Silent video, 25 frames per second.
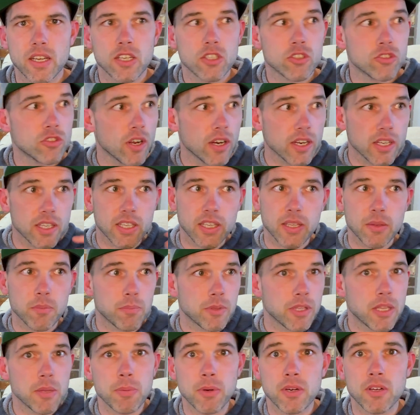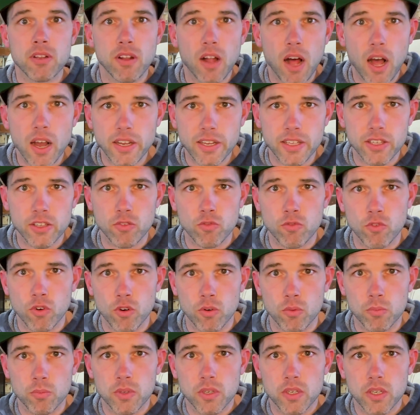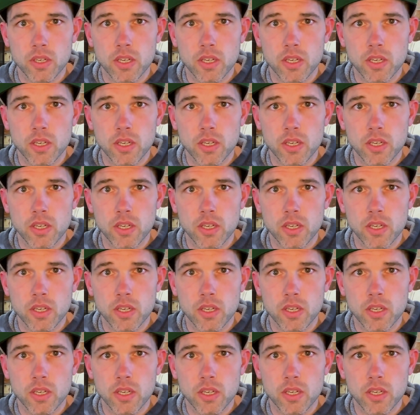Try to keep a clock in the room.